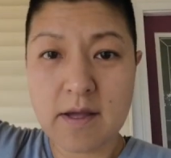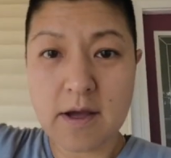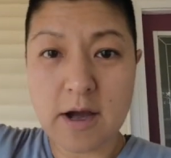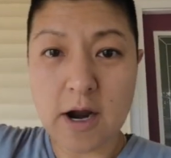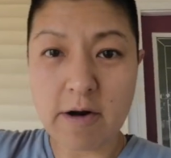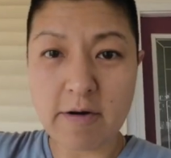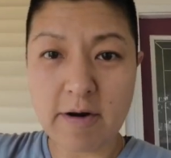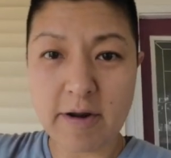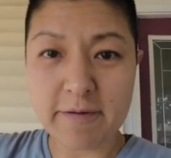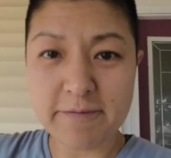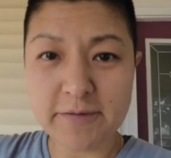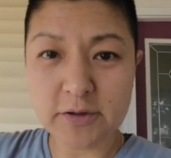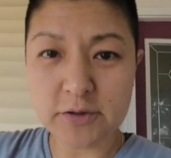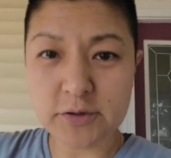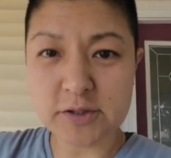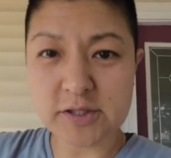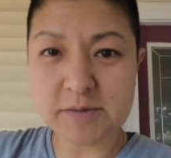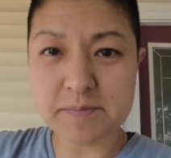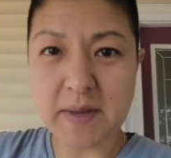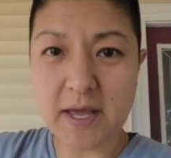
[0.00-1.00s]
alright,
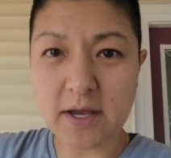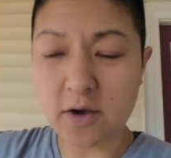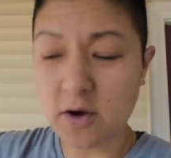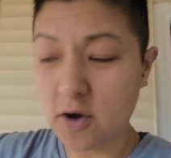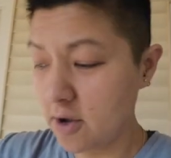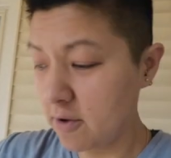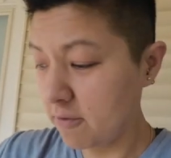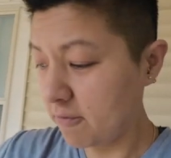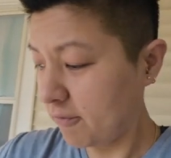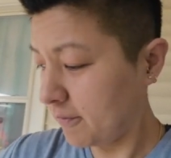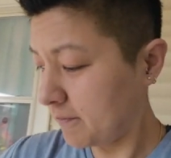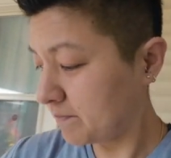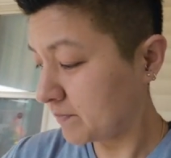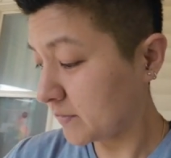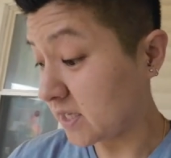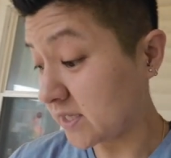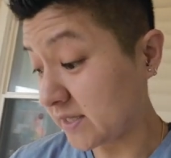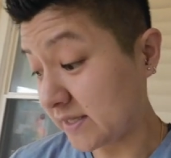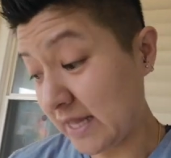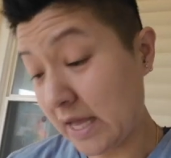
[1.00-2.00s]
filters back off
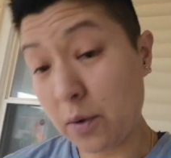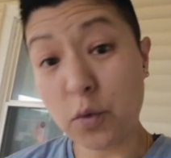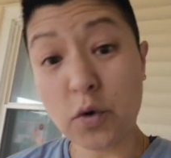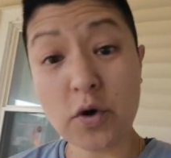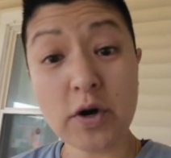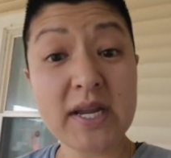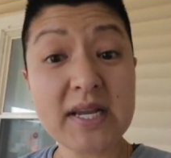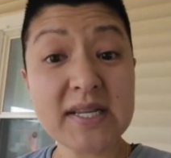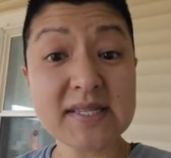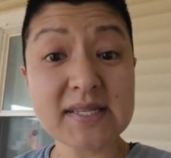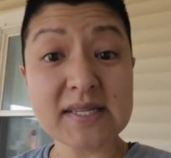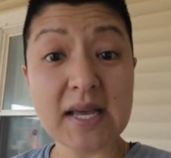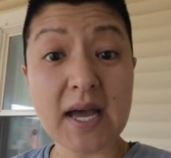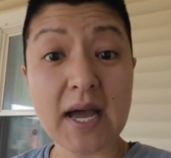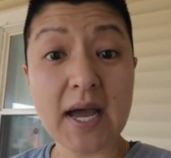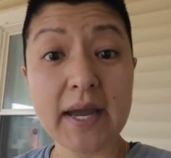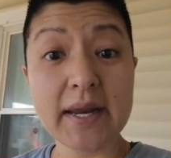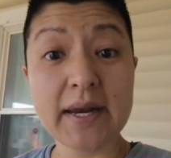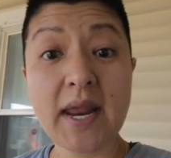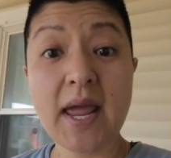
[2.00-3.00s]
because now we're
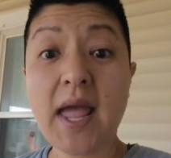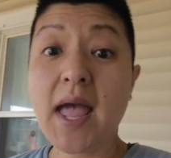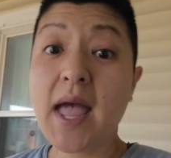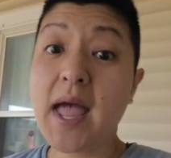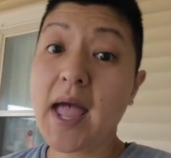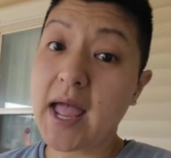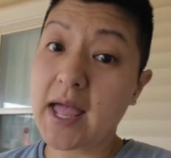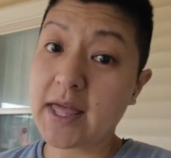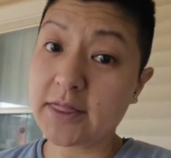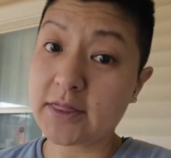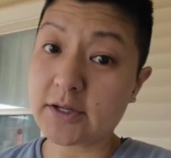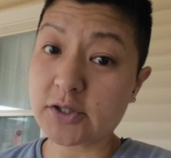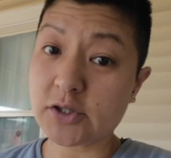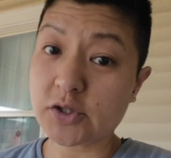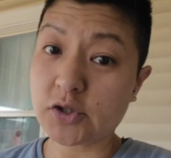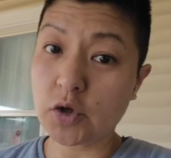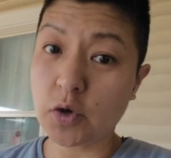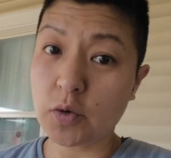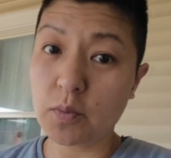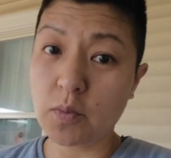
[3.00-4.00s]
inside and there's
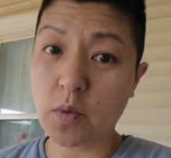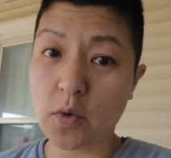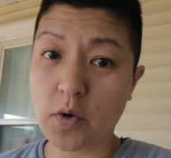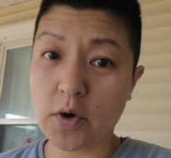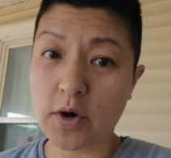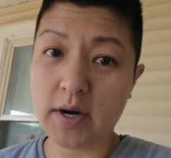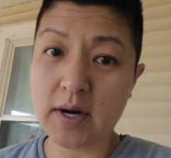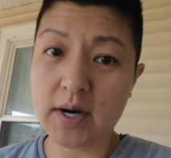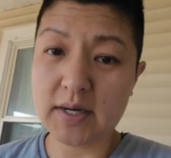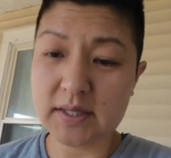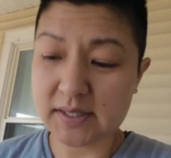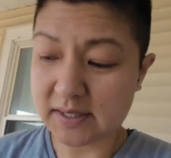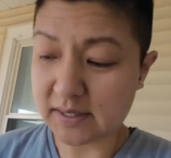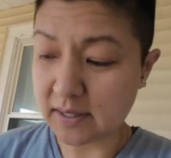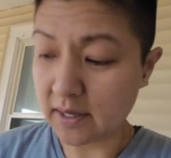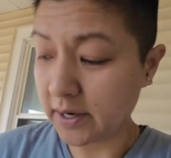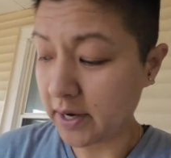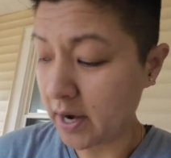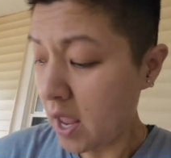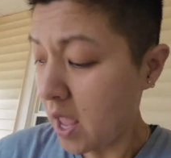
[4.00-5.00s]
no more
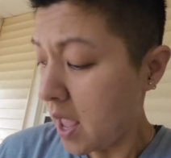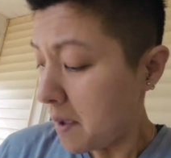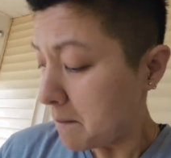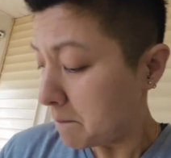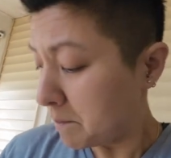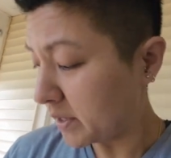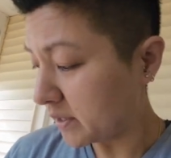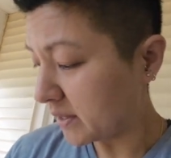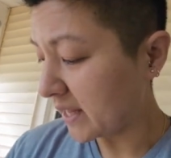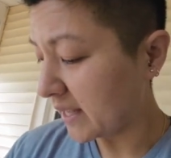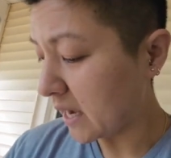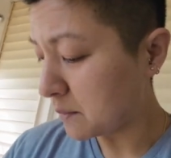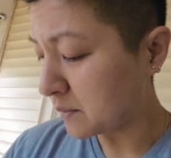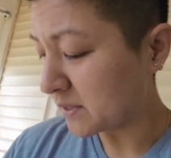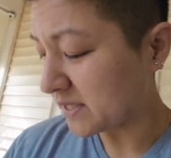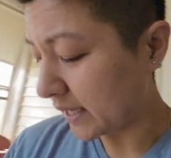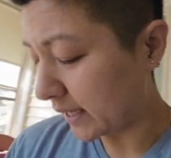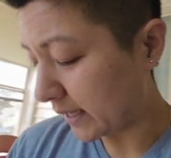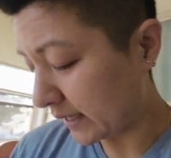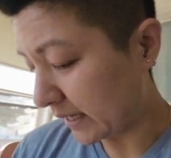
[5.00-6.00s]
sun. But like I was
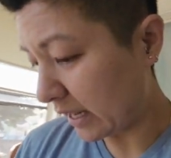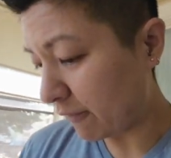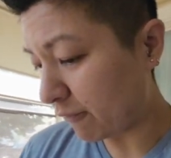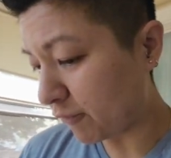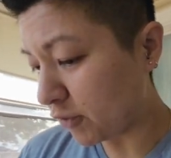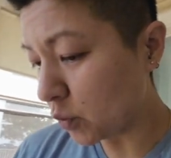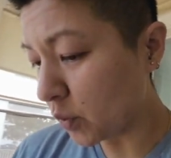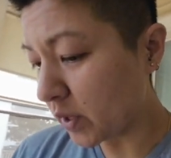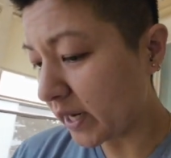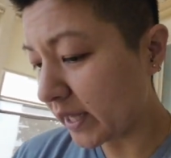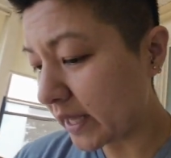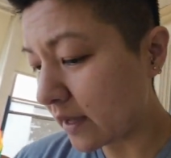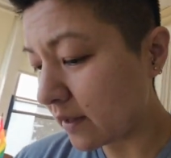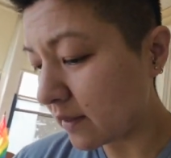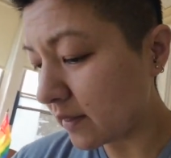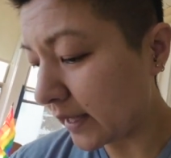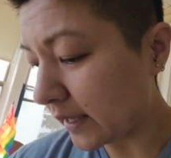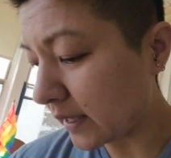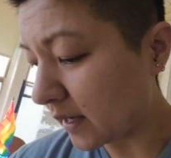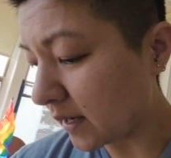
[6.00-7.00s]
saying, if you want to get
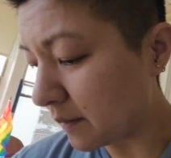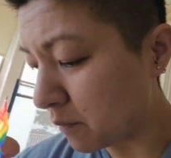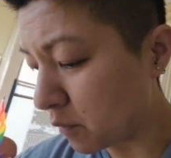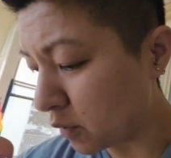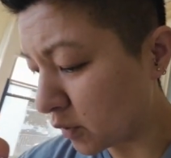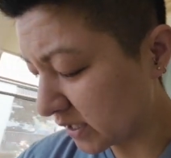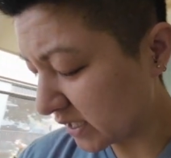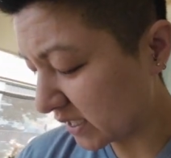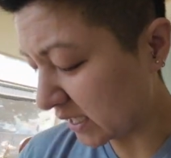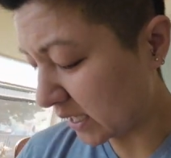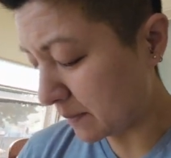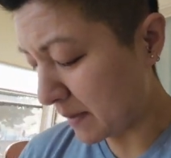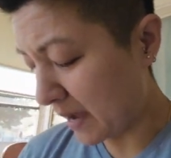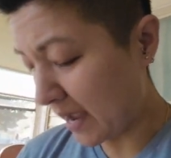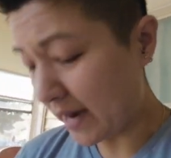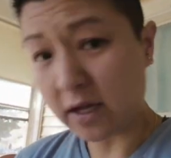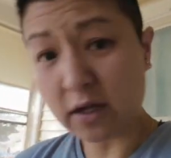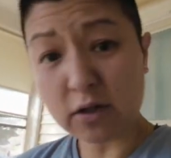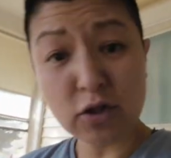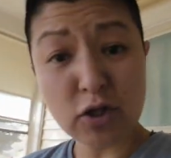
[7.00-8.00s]
like a more
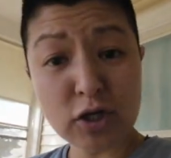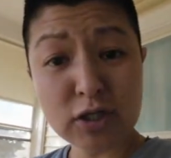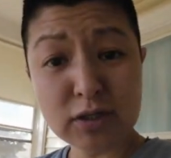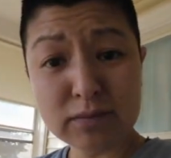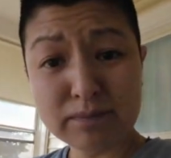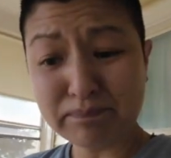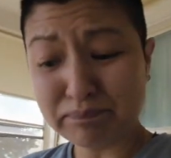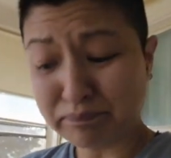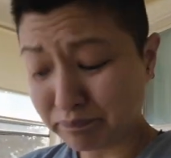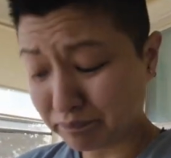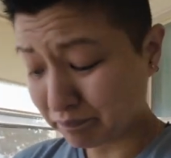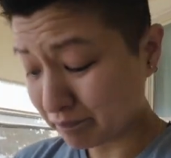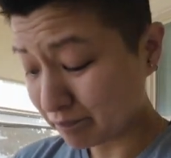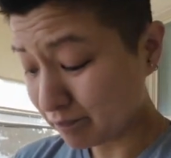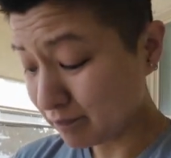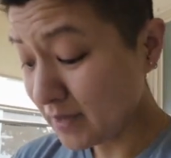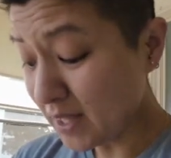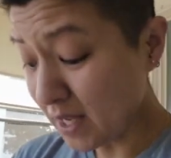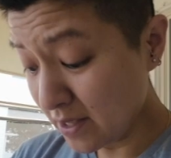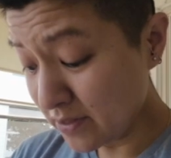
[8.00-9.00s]
cinematic look,
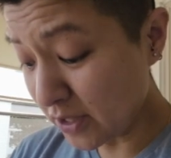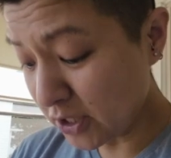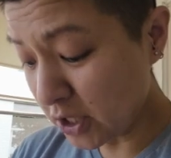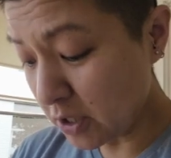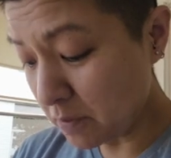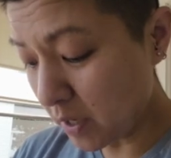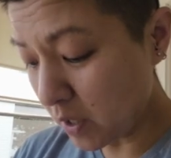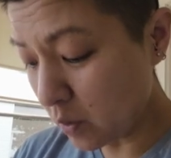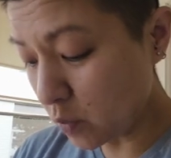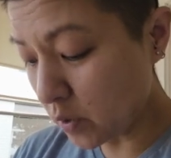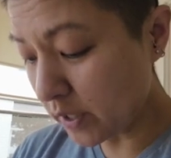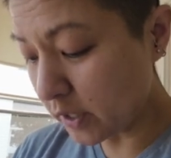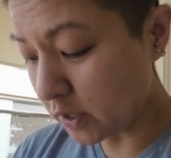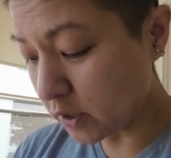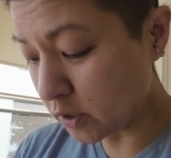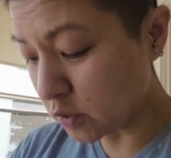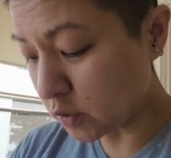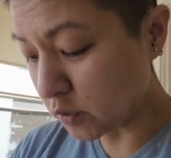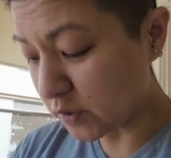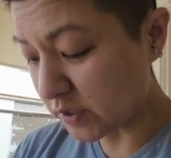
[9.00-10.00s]
then you might want to
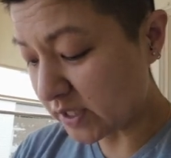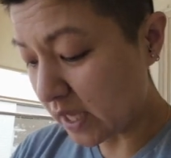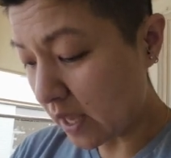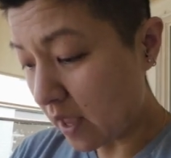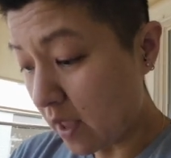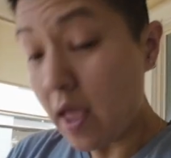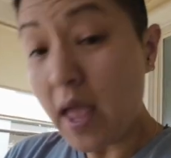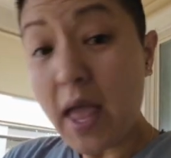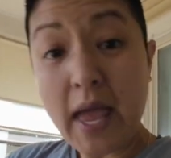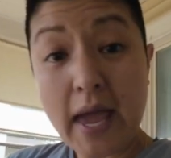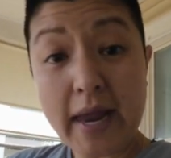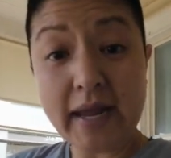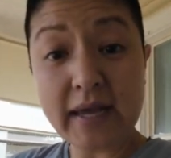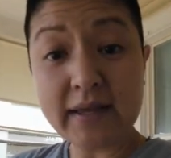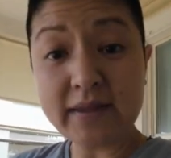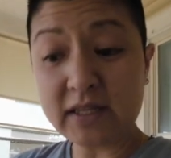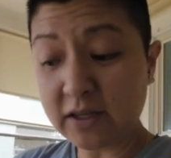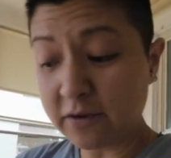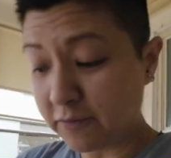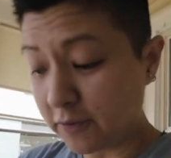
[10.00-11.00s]
use an
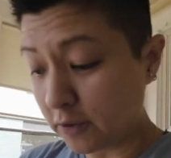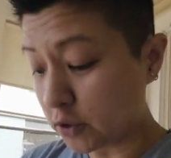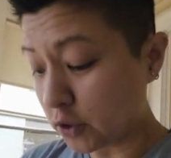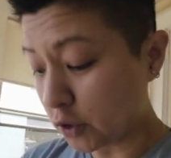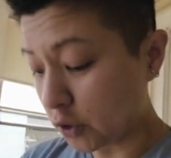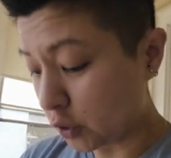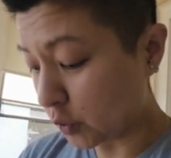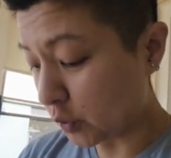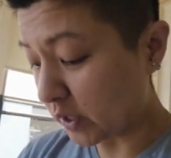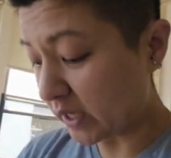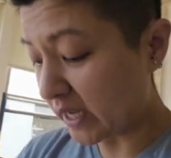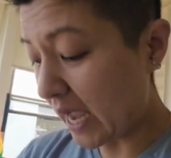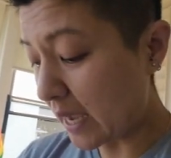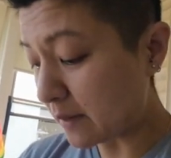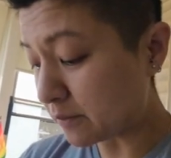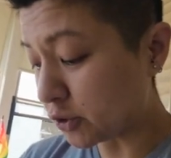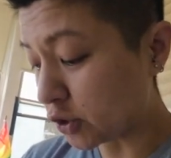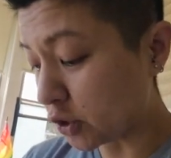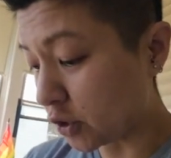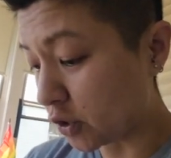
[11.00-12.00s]
ND filter. You can
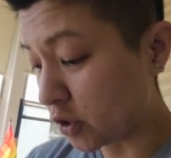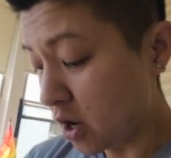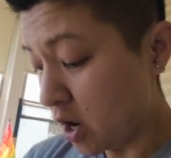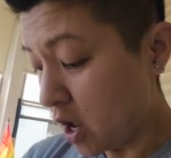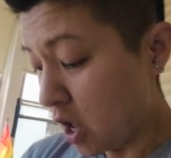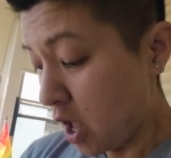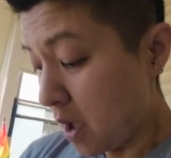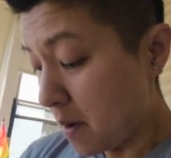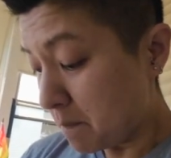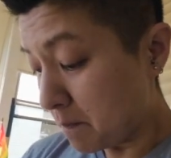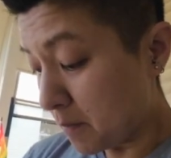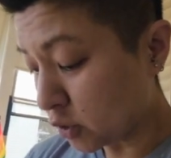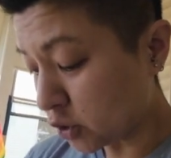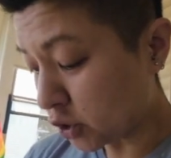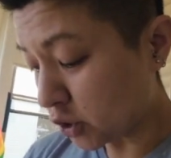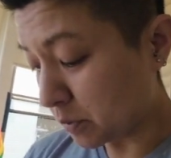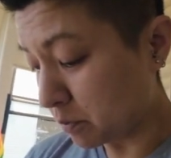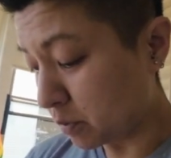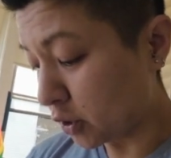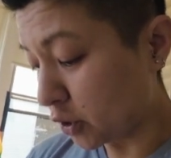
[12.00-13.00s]
capture
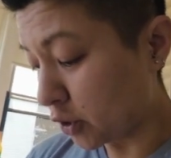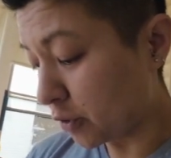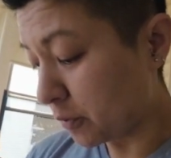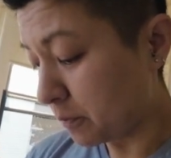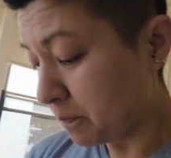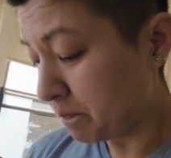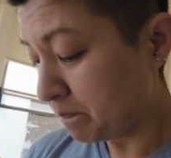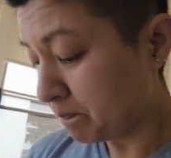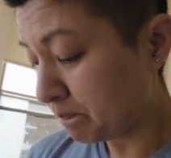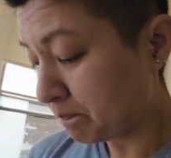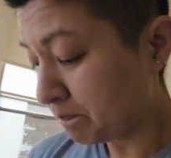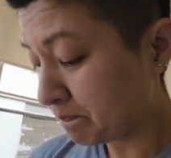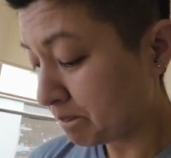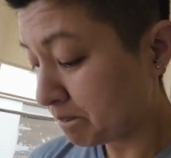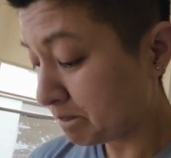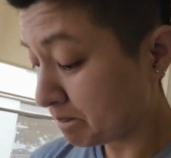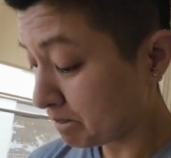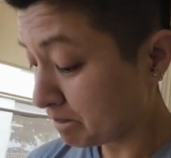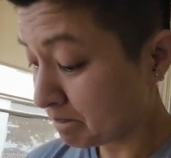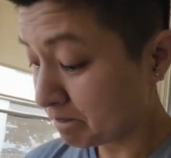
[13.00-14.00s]
motion blur
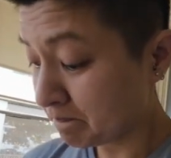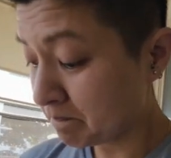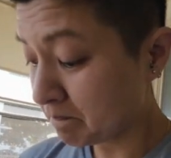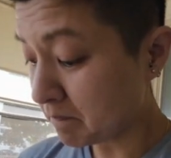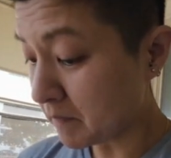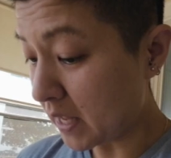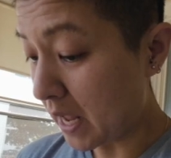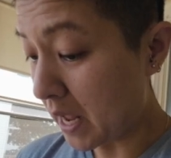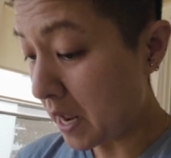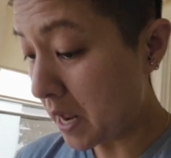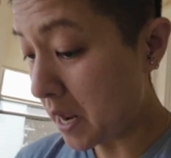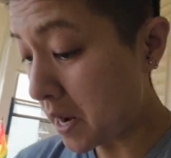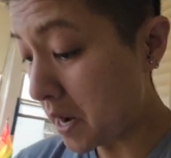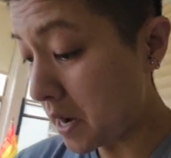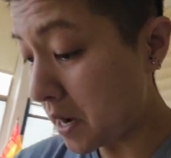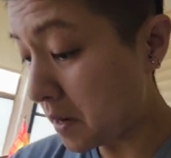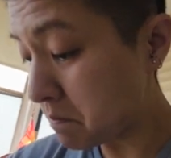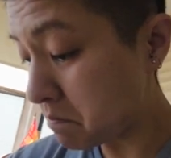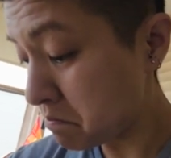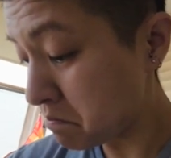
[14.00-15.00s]

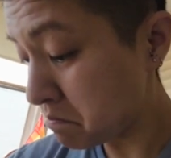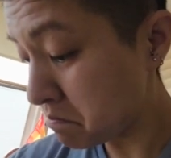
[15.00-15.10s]
and